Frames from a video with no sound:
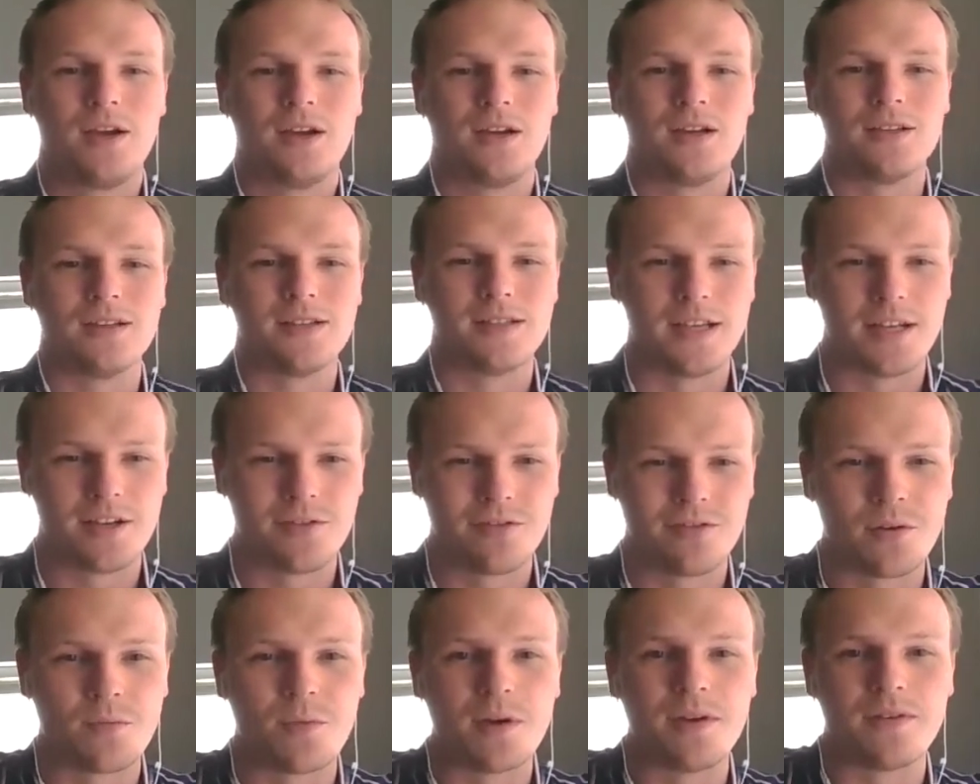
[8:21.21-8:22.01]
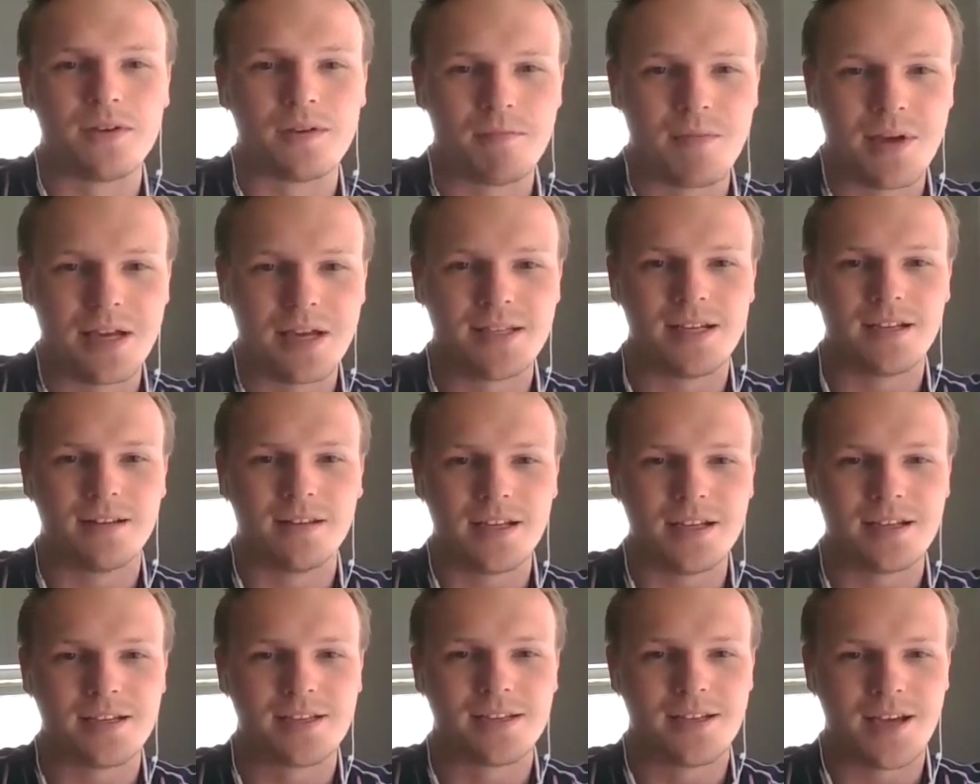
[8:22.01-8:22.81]
considering we've admitted
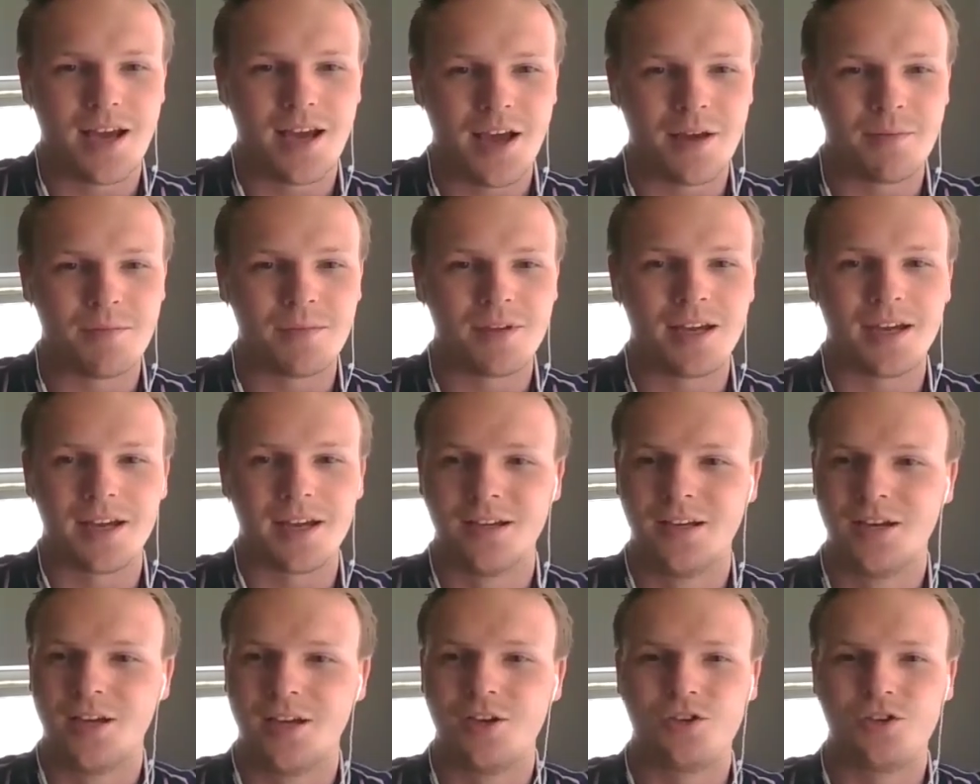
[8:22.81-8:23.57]
this term that,